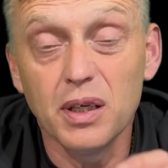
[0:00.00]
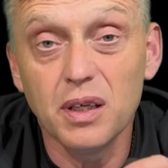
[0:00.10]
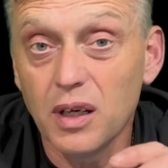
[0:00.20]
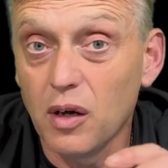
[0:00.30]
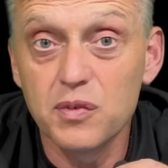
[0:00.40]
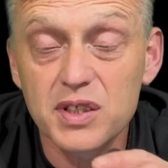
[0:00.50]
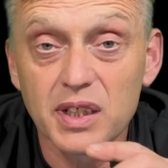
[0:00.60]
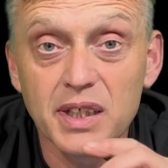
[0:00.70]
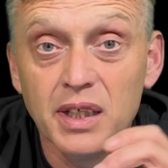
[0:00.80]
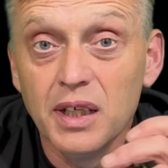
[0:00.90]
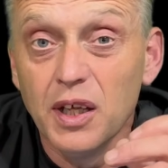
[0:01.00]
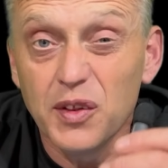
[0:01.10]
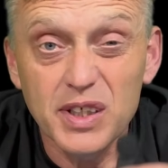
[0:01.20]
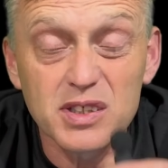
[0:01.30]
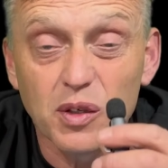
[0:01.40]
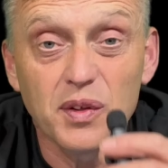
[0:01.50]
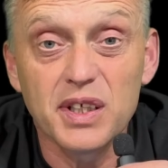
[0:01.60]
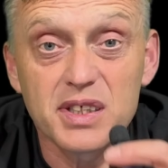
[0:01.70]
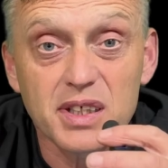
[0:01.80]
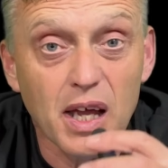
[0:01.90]
But obviously things
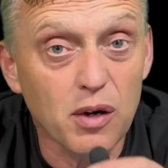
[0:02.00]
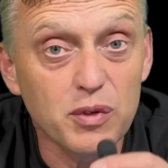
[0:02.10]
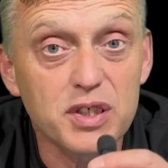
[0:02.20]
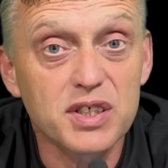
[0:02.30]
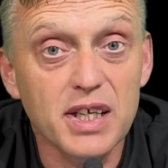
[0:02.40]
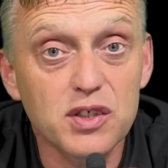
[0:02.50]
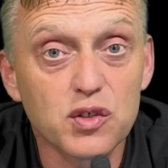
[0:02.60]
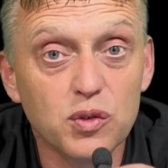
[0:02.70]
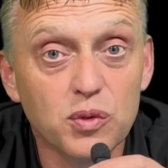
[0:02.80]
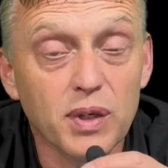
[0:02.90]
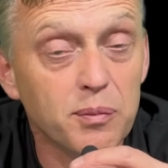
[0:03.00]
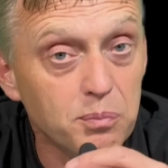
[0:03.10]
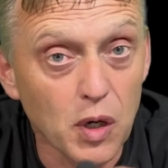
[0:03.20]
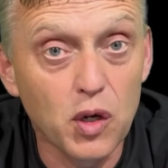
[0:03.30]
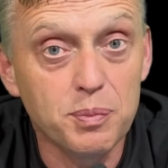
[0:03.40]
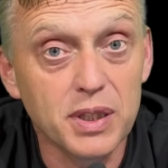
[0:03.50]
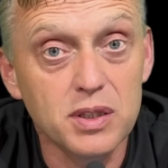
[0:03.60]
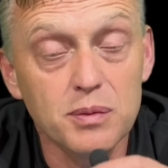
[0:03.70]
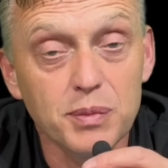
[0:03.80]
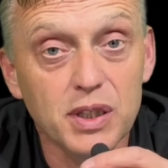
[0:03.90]
like this are an essential in my
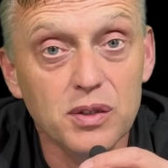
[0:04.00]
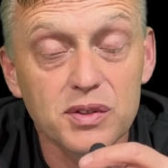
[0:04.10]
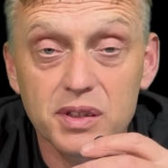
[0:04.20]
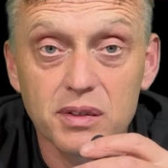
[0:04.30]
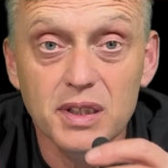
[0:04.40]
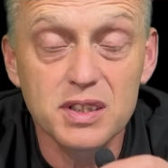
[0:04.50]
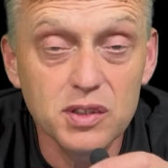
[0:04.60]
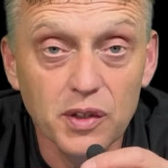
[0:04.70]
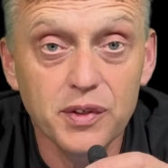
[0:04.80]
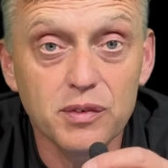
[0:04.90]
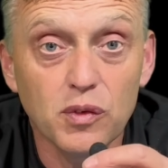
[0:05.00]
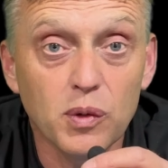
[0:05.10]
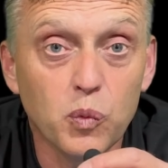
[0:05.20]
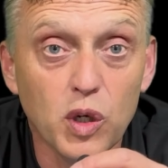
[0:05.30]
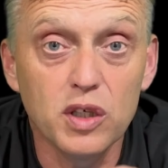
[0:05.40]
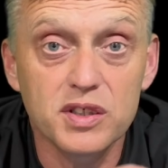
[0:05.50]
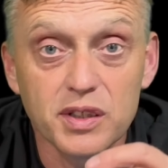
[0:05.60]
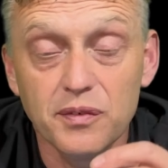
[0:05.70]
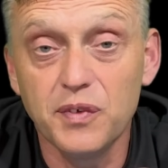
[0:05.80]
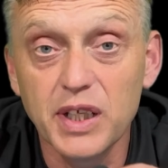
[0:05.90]
opinion, because there's nothing
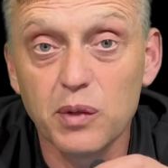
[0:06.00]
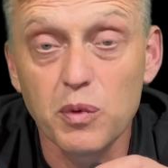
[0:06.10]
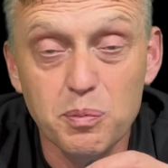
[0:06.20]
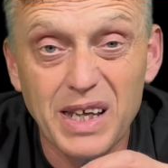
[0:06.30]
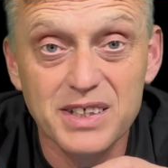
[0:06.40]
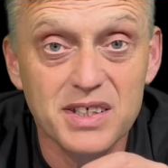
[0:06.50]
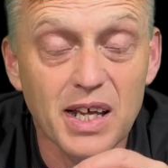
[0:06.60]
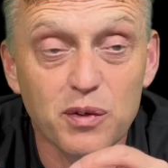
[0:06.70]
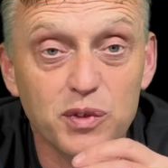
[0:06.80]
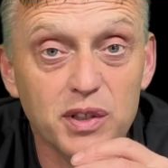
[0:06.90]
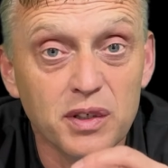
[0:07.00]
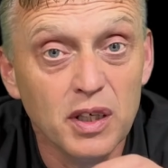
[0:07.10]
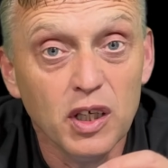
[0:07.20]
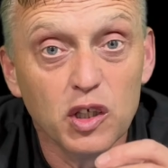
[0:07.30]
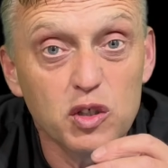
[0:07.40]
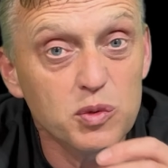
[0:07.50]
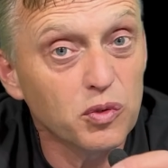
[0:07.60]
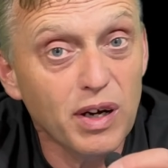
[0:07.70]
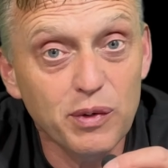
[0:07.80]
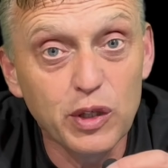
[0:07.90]
worse than a video with bad sound. And
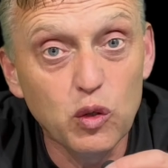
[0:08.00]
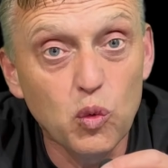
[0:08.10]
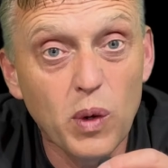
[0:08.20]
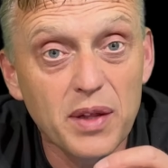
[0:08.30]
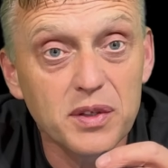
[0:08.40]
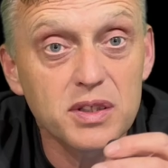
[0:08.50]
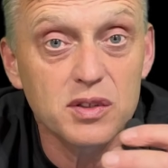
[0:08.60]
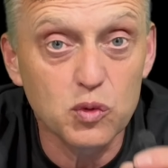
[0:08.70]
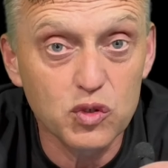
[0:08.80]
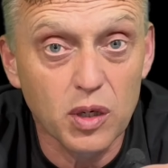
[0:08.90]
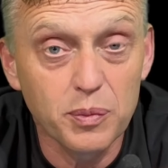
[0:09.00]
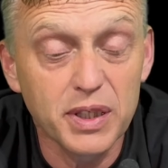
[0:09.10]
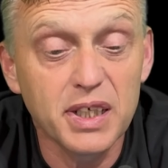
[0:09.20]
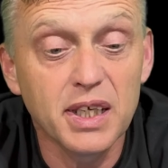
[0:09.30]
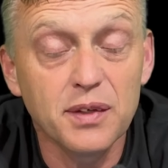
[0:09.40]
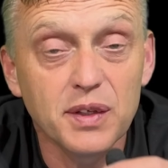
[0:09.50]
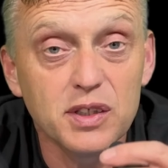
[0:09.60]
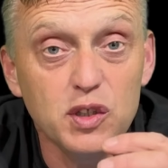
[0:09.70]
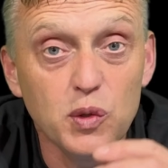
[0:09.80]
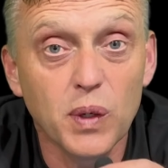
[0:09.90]
because we're out in all weathers, all time of the
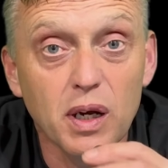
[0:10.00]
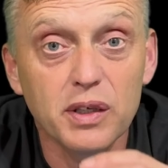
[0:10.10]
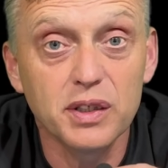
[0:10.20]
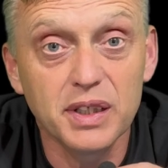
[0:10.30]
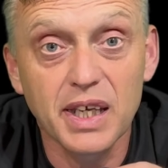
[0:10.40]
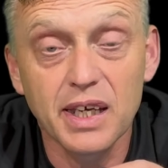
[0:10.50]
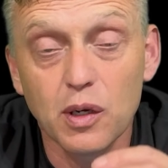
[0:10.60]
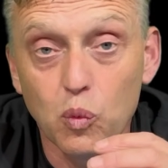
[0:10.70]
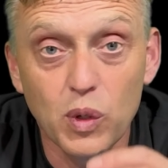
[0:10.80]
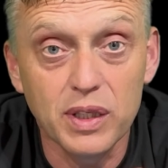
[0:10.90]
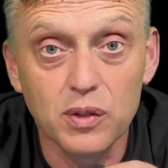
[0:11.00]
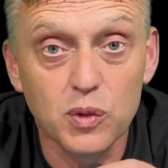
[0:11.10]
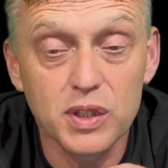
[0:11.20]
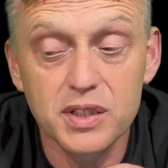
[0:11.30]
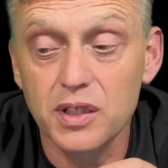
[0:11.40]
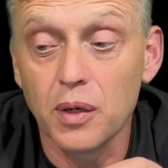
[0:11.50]
year, then you are going to get wind noise.